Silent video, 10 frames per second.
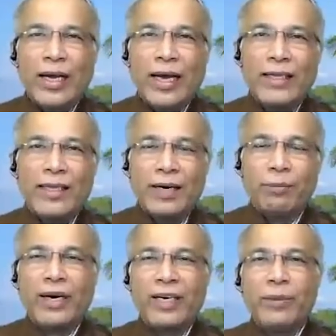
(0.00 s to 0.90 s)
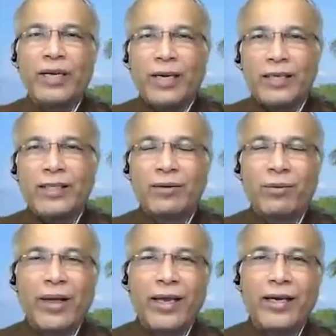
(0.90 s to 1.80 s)
And that might be another
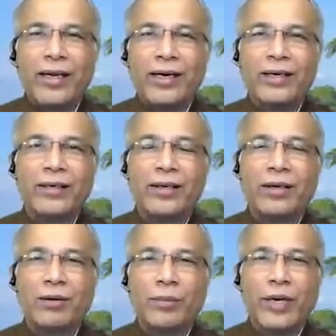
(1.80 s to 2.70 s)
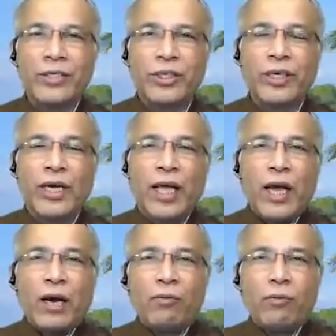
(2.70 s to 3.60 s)
way that pressure
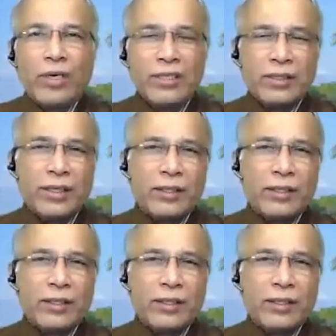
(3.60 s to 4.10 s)
was